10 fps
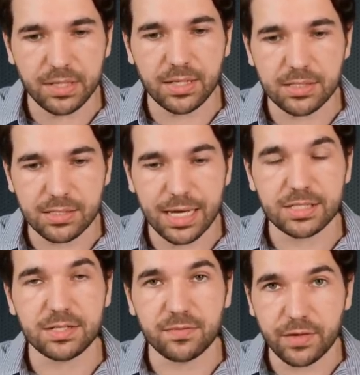because he
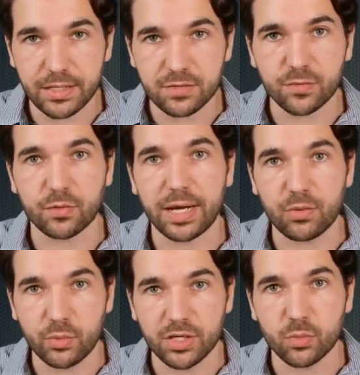actually fights for a
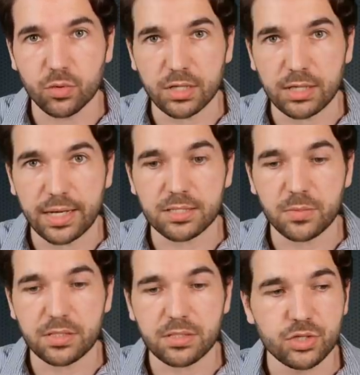real working class
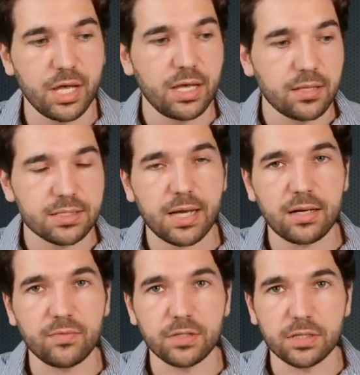message, this
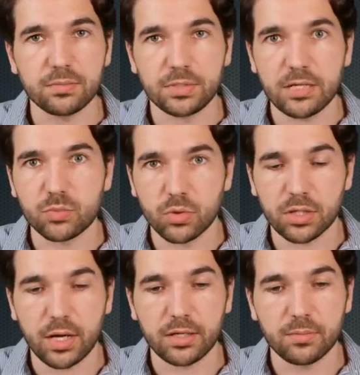kind of look does
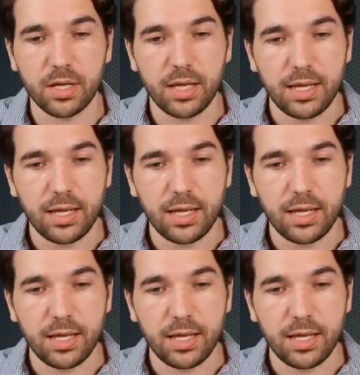work on him.